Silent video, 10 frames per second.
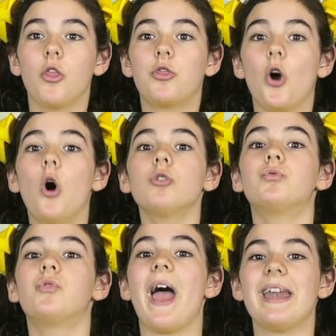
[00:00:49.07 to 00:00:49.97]
Those
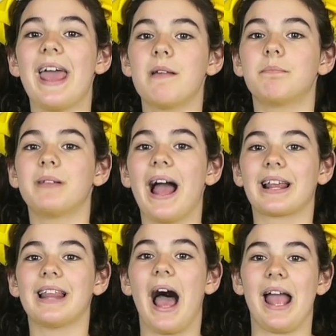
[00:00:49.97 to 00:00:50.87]
red and black
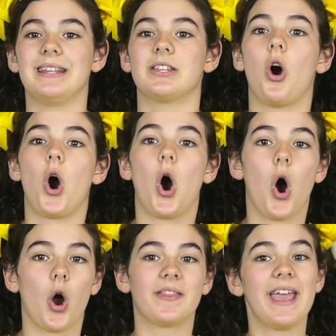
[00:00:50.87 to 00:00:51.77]
lines,
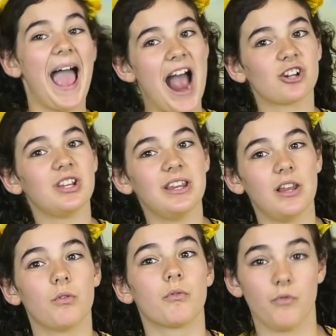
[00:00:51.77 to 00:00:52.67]
are they actually
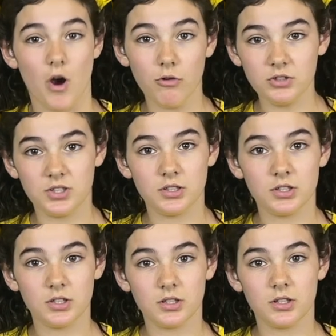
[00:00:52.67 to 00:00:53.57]
little roads?
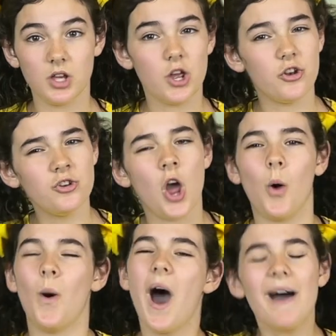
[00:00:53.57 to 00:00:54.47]

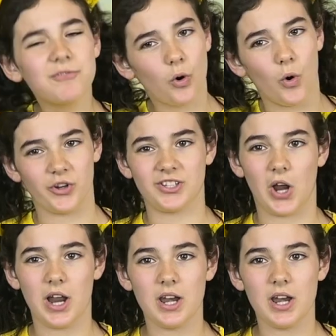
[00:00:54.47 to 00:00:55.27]
No, of course not.